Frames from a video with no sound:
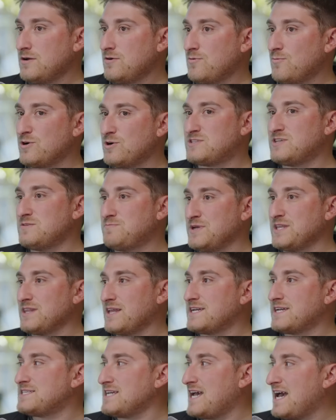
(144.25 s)
What's it been
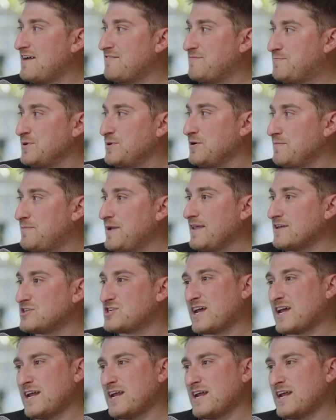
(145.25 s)
like to have Bill Belichick,